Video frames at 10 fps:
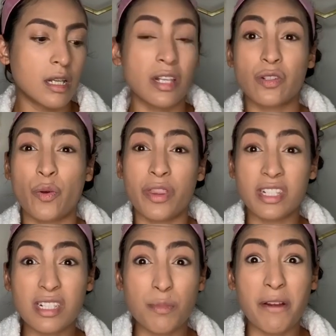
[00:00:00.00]
So
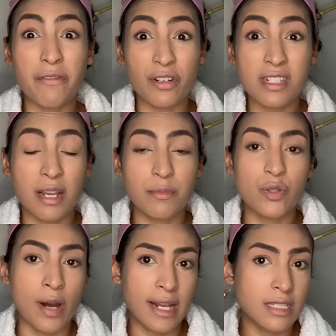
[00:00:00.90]
this is my first time
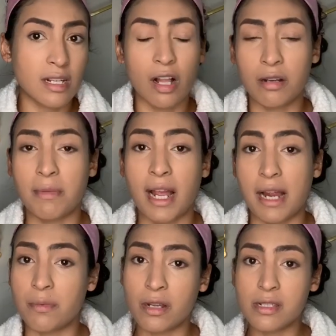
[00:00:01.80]
trying to color my
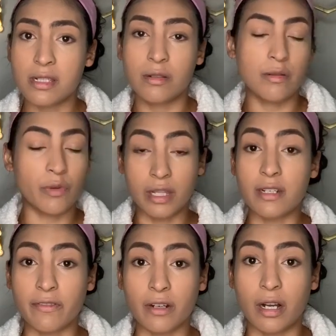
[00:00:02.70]
eyebrows with a
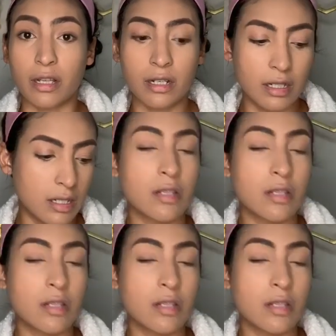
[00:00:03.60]
different color.